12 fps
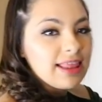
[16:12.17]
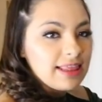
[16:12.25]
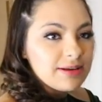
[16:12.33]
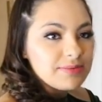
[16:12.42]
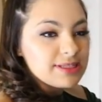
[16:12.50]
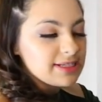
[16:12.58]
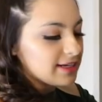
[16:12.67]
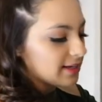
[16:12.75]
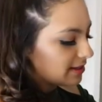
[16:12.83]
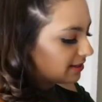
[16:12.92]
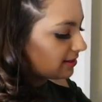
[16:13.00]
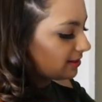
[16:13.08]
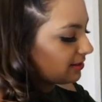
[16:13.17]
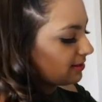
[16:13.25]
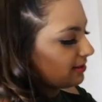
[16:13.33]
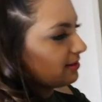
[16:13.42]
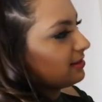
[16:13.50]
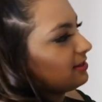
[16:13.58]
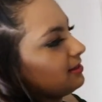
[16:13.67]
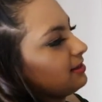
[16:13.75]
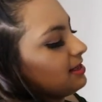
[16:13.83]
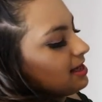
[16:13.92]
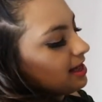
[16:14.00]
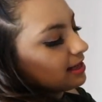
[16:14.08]
and lipstick.
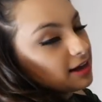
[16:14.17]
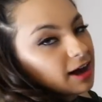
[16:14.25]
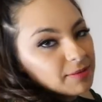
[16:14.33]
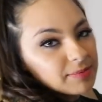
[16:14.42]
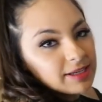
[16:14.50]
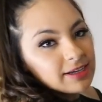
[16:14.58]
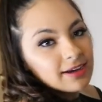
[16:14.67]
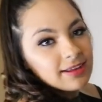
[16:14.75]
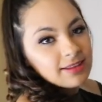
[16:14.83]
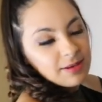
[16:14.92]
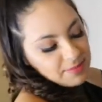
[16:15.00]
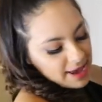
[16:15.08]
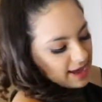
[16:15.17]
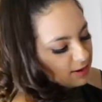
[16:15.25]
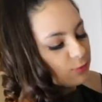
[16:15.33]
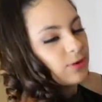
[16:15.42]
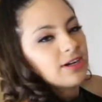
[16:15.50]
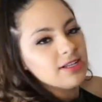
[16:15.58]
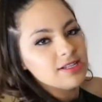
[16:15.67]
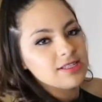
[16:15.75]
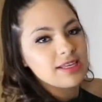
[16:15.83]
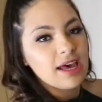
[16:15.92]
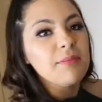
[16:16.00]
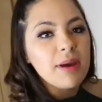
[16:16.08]
I copied the banned
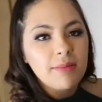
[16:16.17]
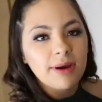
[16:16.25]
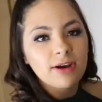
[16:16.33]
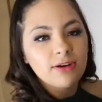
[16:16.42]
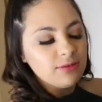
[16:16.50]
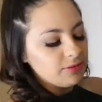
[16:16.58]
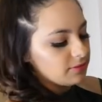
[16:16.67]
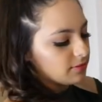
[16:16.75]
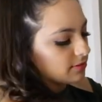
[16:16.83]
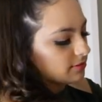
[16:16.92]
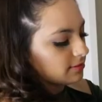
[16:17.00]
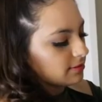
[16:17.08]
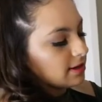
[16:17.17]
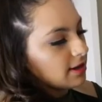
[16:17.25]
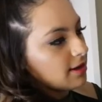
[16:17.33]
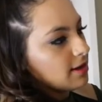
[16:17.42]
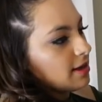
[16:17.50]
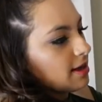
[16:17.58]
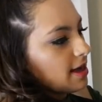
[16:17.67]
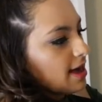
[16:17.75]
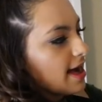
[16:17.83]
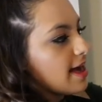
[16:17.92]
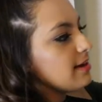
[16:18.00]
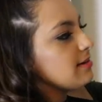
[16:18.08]
ones and made my own.
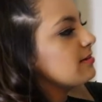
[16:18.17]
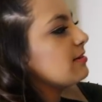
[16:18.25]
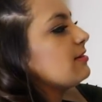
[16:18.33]
And